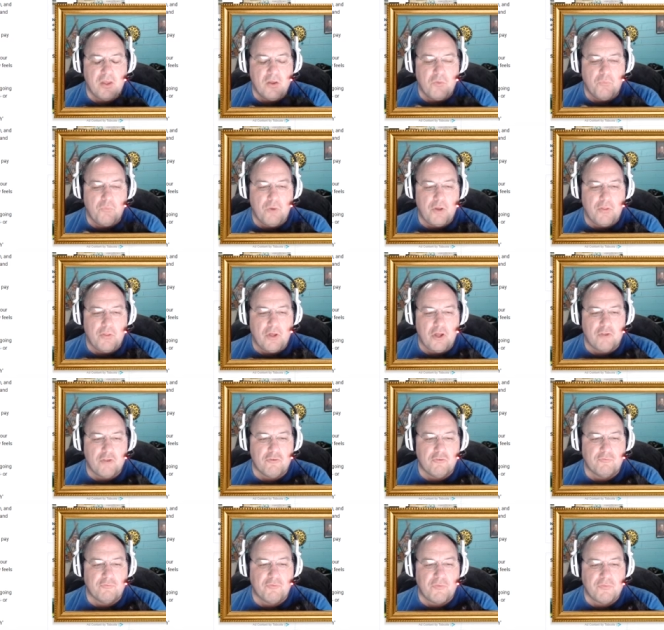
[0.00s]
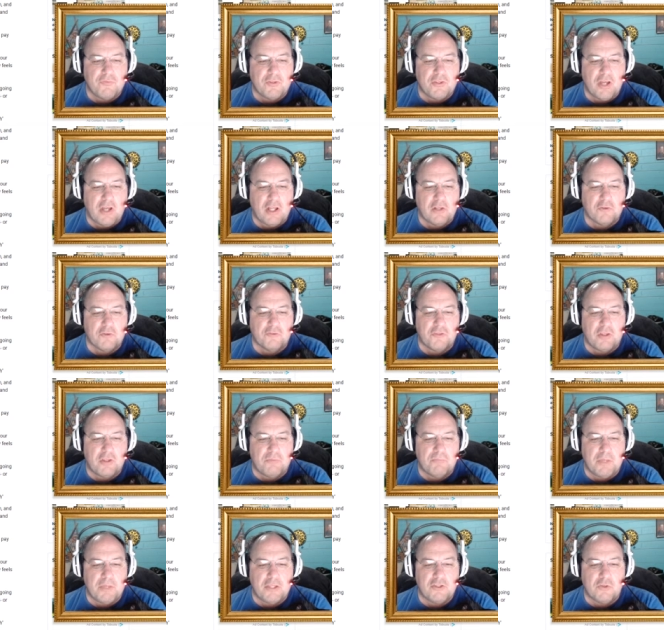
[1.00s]
Well, the $150
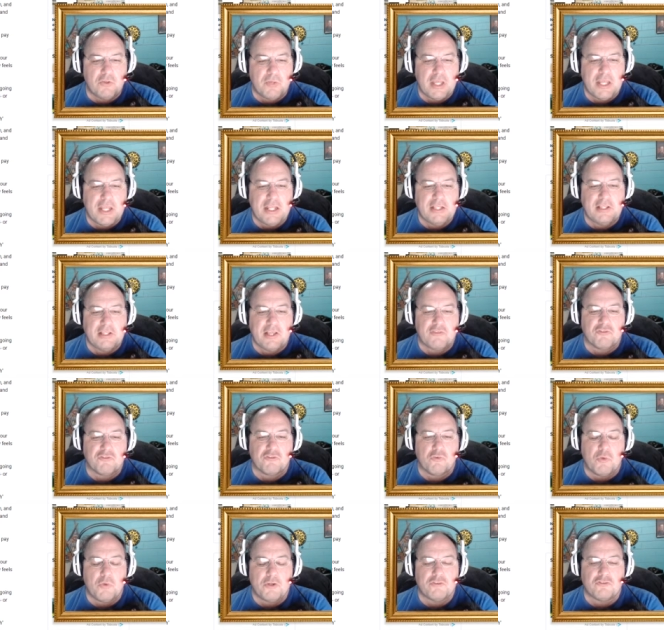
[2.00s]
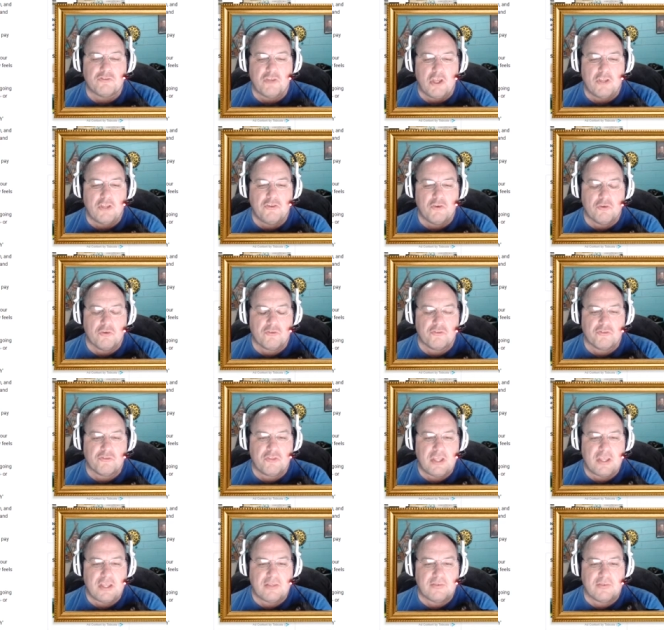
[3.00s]
didn't make you any less squished in your
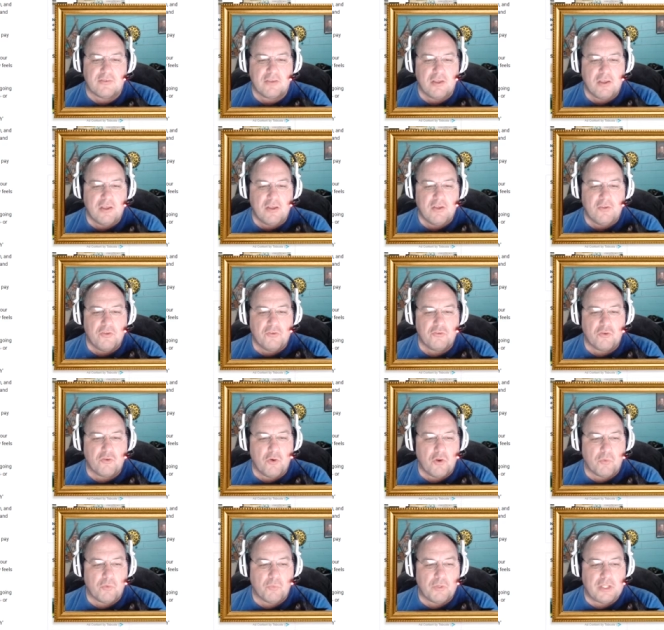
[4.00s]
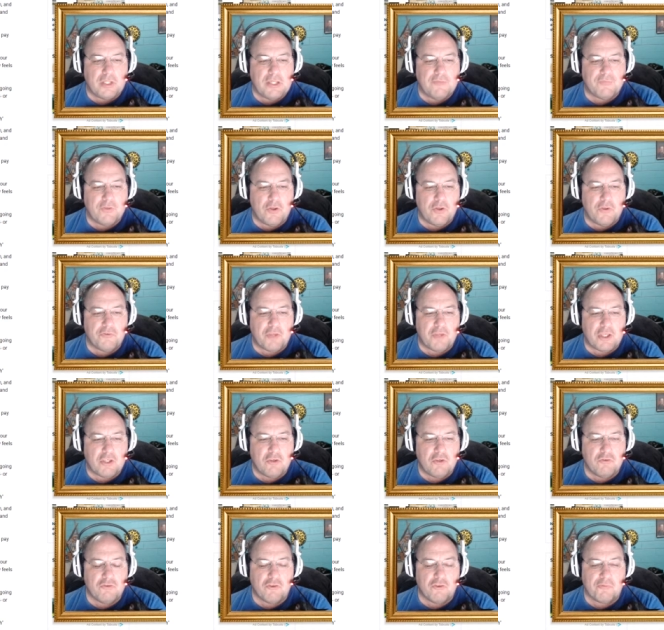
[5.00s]
seat, so it really feels like
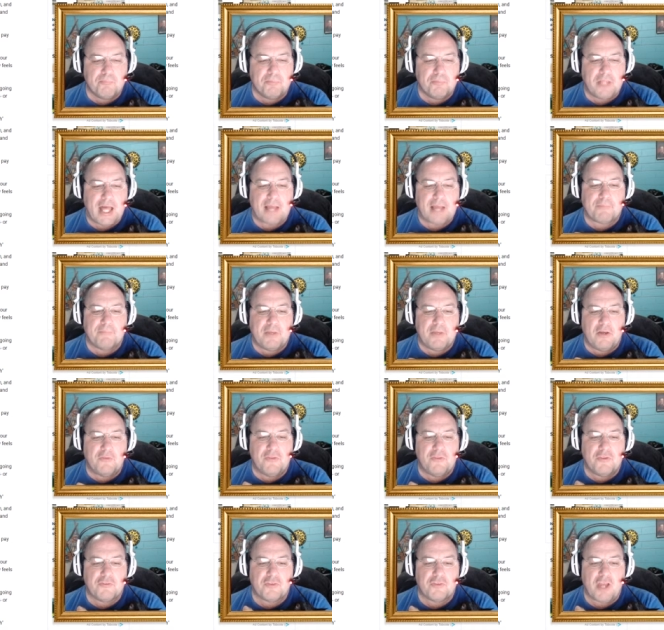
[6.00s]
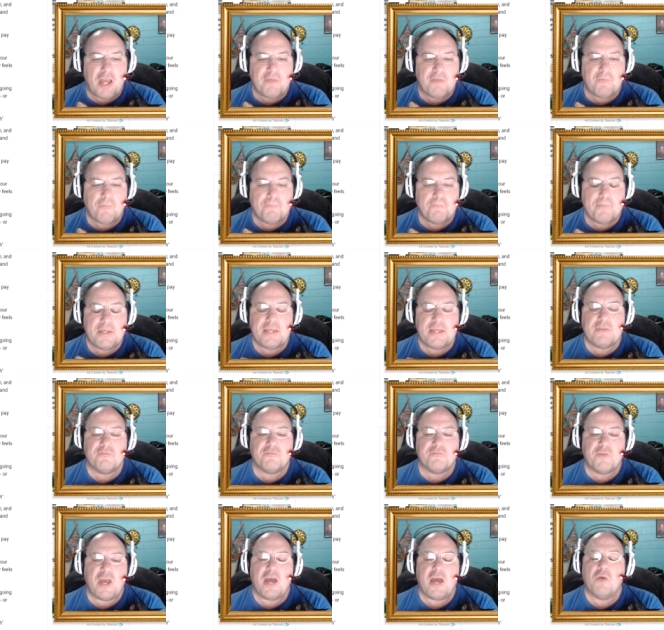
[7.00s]
you just blackmailed this guy for being
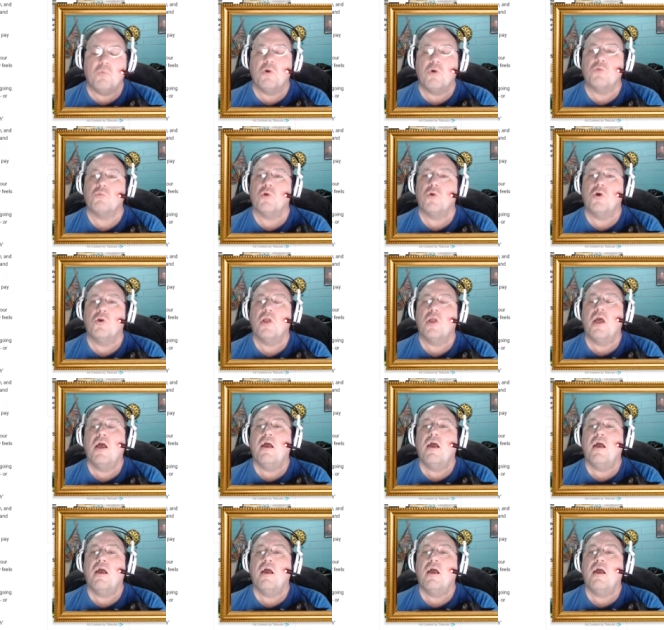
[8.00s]
fat, one wrote.